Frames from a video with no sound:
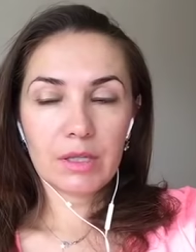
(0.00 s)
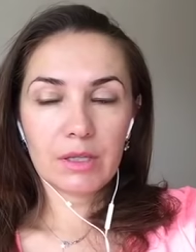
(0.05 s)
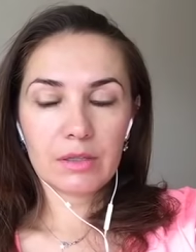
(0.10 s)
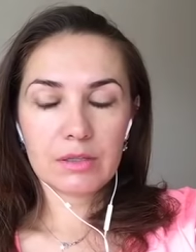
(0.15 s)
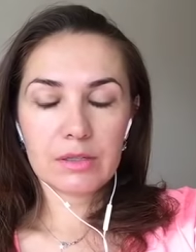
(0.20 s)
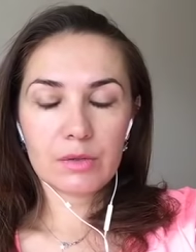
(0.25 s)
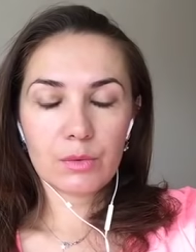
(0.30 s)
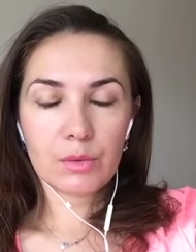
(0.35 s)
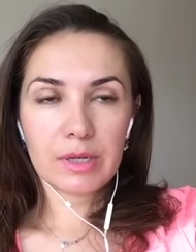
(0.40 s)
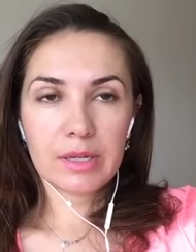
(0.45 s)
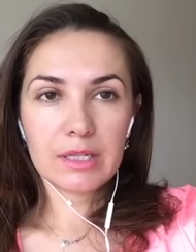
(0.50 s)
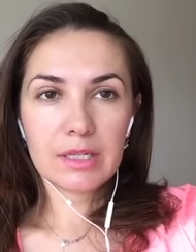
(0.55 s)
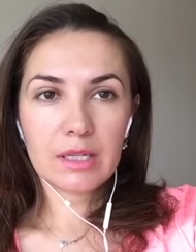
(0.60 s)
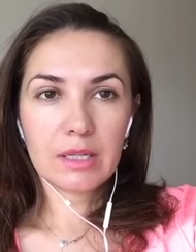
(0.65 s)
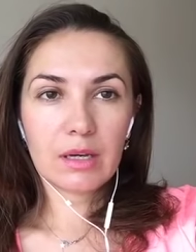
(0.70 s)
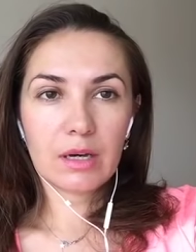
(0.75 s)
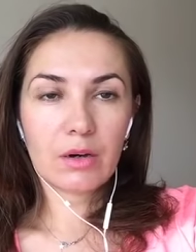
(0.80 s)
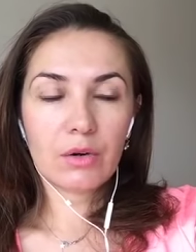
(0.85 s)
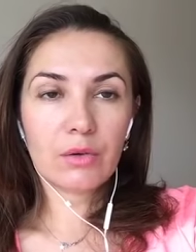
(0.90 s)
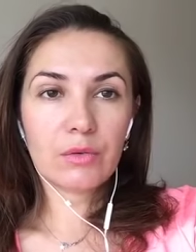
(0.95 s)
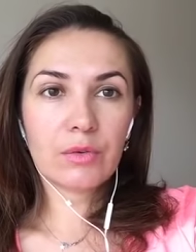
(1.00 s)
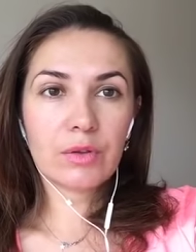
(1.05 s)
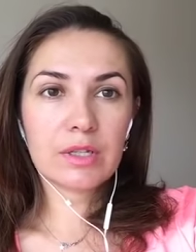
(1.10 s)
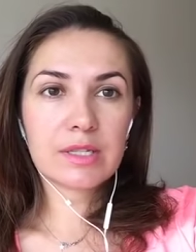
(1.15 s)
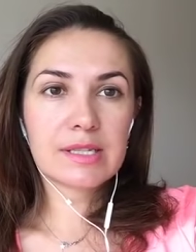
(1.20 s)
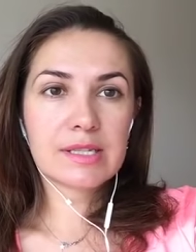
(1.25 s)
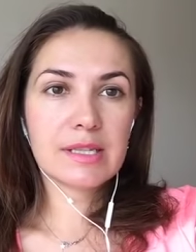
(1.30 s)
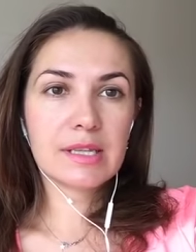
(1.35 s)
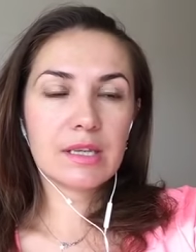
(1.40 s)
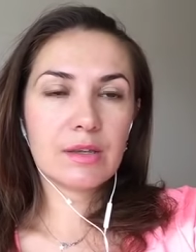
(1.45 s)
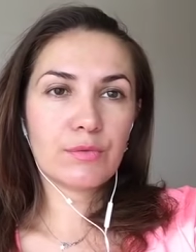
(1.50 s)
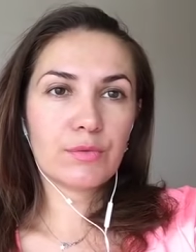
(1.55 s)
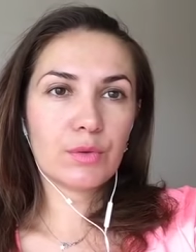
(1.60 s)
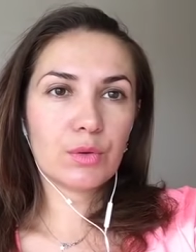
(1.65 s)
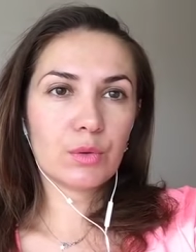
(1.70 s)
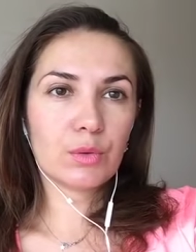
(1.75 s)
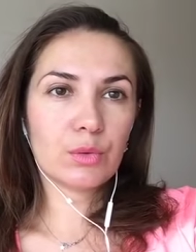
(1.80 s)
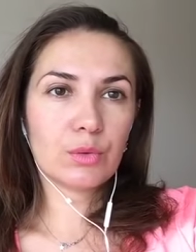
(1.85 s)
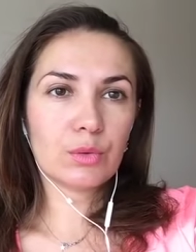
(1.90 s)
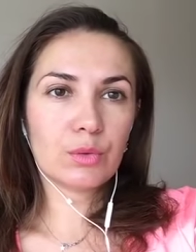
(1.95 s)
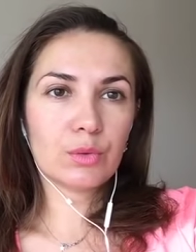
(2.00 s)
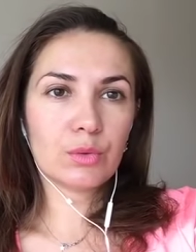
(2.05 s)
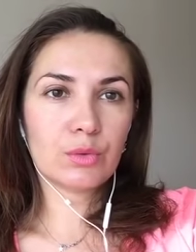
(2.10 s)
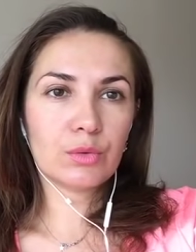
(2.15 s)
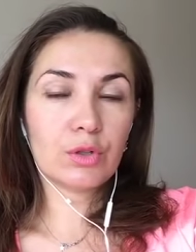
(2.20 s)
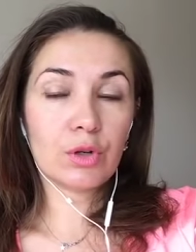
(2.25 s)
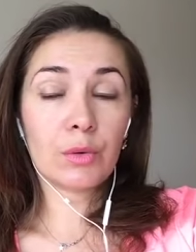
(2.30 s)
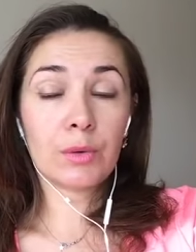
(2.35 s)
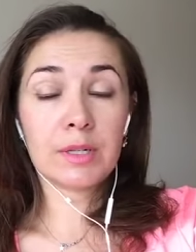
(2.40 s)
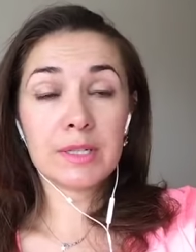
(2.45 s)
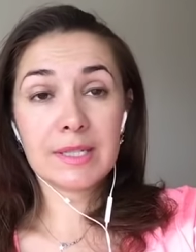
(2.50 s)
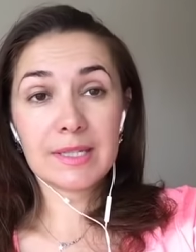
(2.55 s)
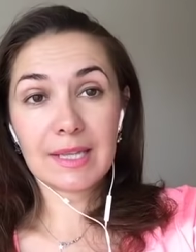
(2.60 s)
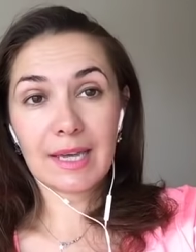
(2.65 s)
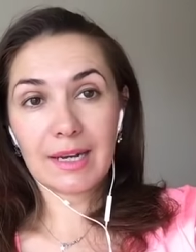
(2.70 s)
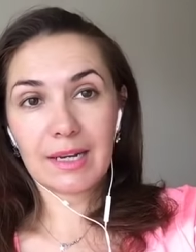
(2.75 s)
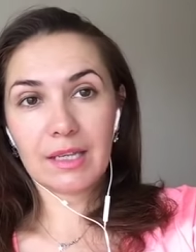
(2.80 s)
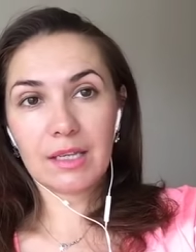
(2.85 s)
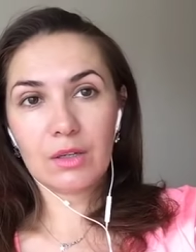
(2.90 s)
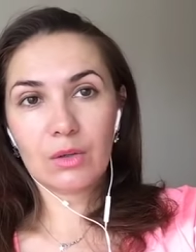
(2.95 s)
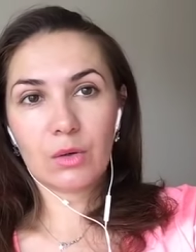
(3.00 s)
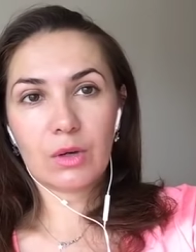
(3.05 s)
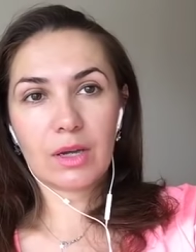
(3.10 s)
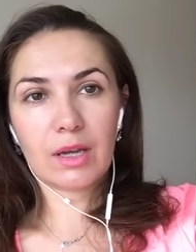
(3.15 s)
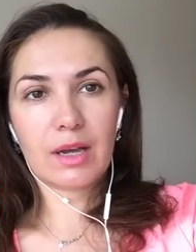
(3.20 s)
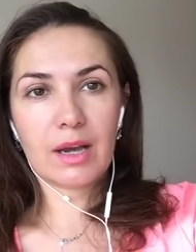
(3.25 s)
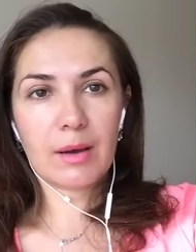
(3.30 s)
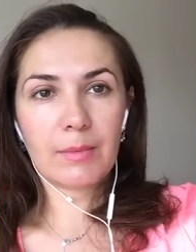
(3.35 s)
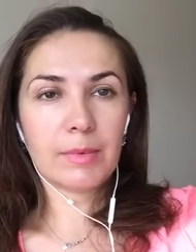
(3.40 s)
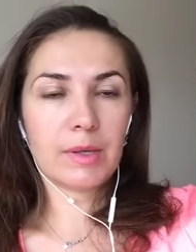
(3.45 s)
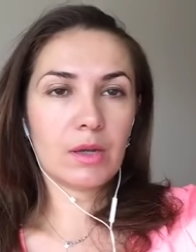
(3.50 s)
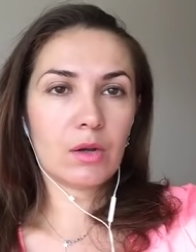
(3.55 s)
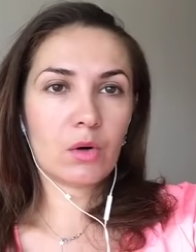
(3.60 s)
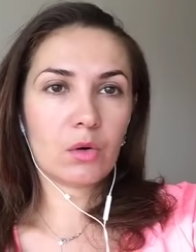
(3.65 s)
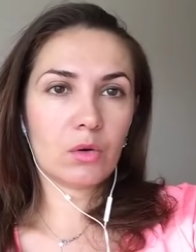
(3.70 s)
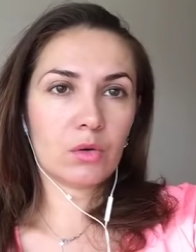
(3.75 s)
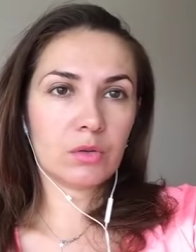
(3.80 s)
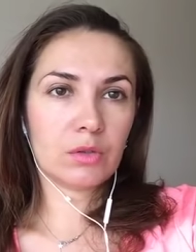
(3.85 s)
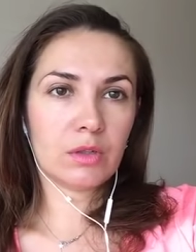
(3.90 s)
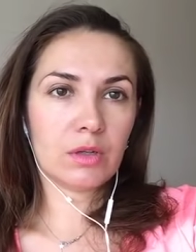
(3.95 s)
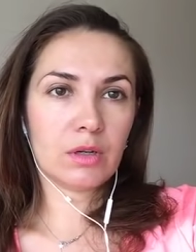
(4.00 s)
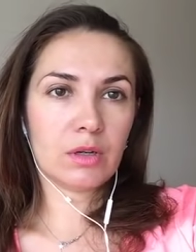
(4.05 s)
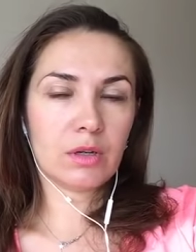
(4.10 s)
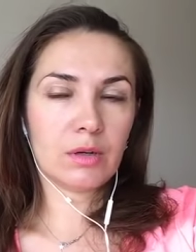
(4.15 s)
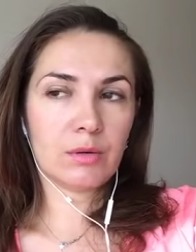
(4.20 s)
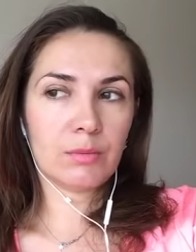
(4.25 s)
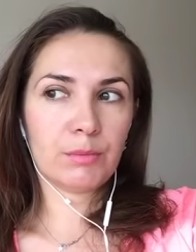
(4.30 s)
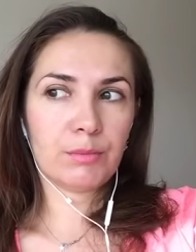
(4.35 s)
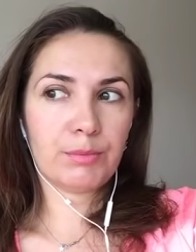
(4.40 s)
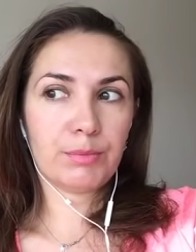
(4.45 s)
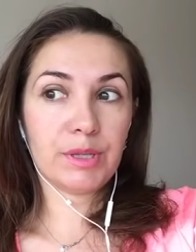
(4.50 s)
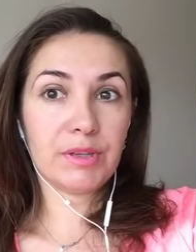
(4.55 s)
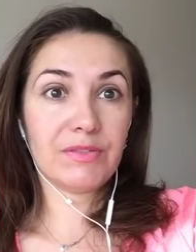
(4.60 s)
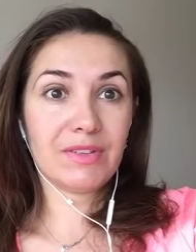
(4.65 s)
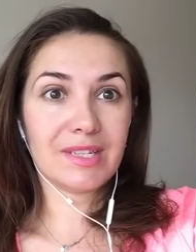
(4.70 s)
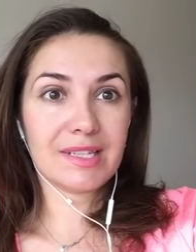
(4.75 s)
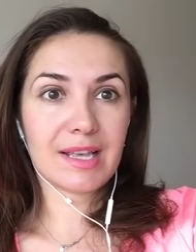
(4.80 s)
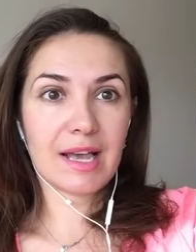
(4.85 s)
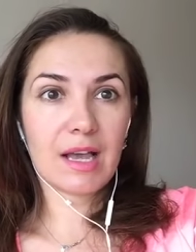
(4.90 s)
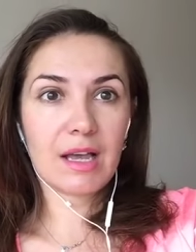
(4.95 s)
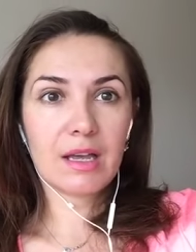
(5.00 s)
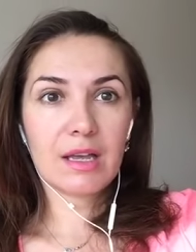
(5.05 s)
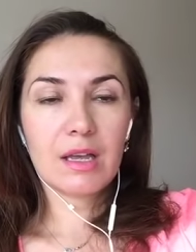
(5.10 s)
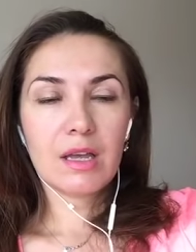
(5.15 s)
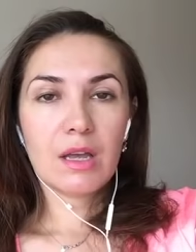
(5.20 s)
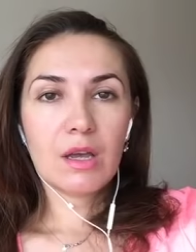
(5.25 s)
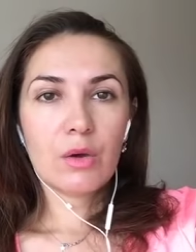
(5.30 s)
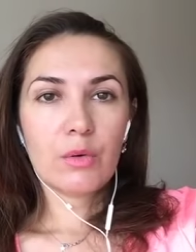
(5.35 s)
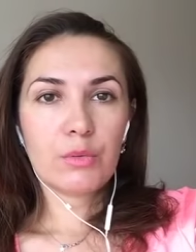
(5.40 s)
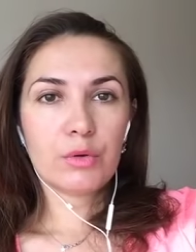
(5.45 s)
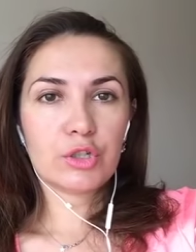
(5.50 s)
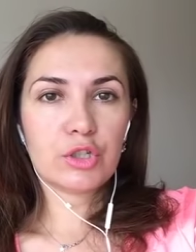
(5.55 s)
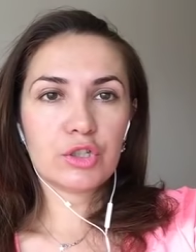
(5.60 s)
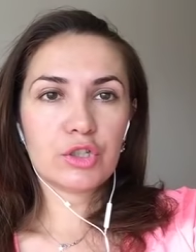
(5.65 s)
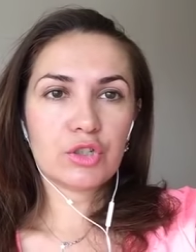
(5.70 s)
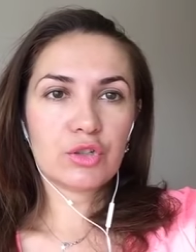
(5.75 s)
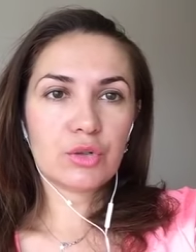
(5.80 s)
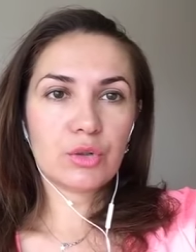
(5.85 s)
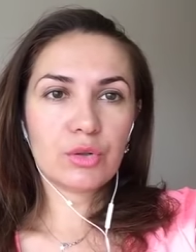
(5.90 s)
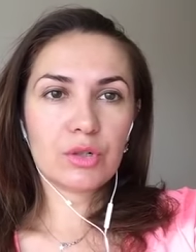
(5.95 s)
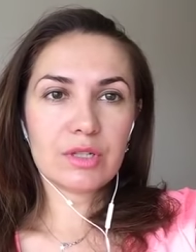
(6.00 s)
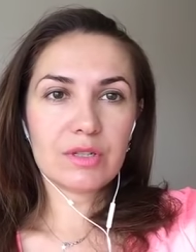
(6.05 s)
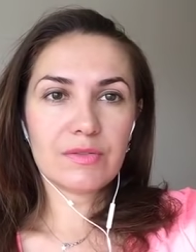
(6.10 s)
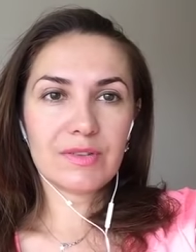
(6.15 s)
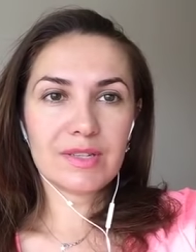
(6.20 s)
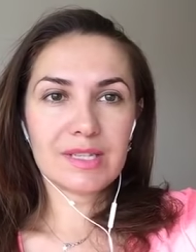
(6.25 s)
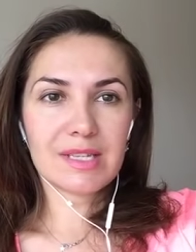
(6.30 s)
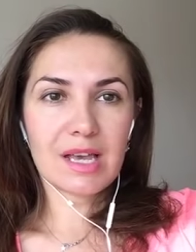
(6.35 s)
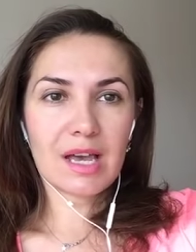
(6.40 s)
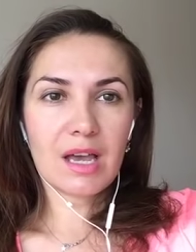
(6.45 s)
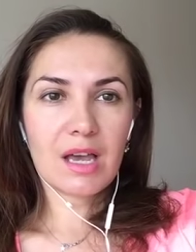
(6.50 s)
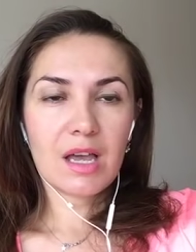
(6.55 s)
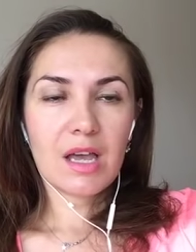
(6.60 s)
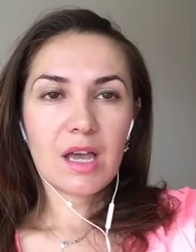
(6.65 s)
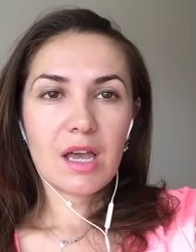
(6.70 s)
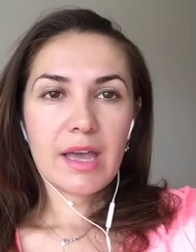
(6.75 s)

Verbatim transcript: easy way. Obviously, if you don't want to study, you can come here on B visa, which is a tourist visa.